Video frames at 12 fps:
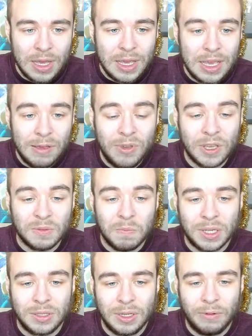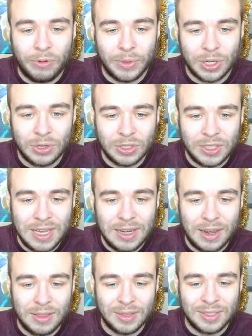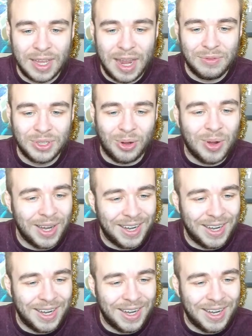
Eevee is missing from the cutscene and the save screen.